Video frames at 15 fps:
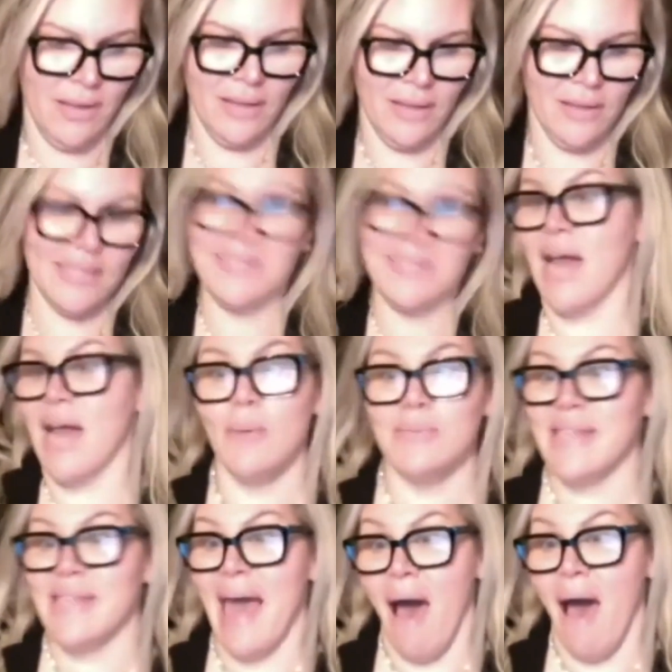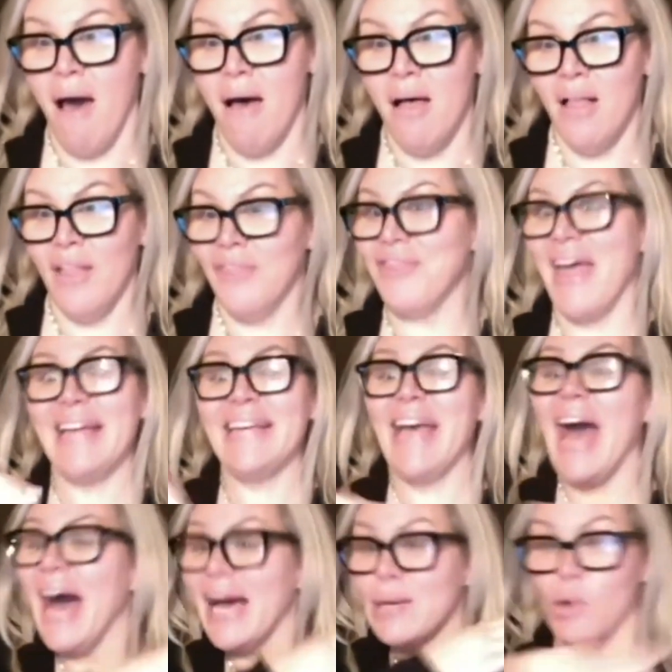Listen, I was there. Thank
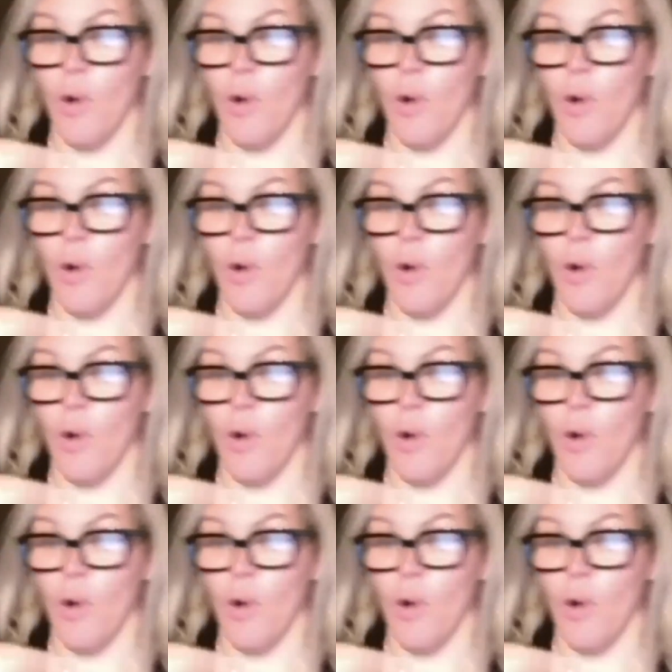God.